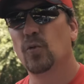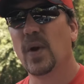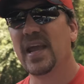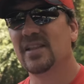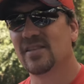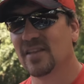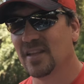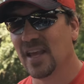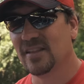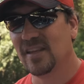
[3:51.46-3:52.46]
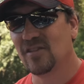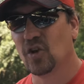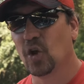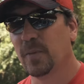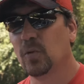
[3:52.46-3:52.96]
weights and
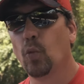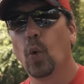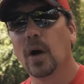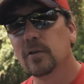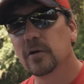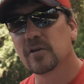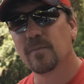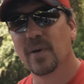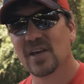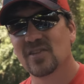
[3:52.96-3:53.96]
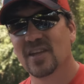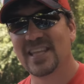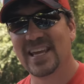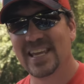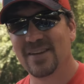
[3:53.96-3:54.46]
determine what looks best on
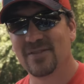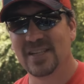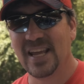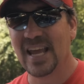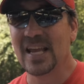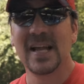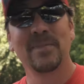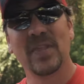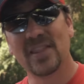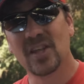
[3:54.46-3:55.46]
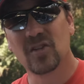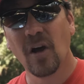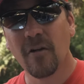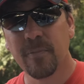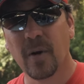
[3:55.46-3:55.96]
that given day. And the
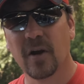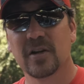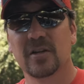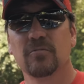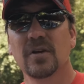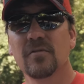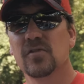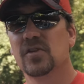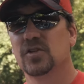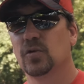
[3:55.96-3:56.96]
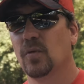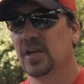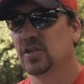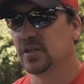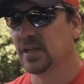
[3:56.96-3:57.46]
tough part in a river
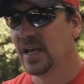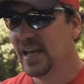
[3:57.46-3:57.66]
situation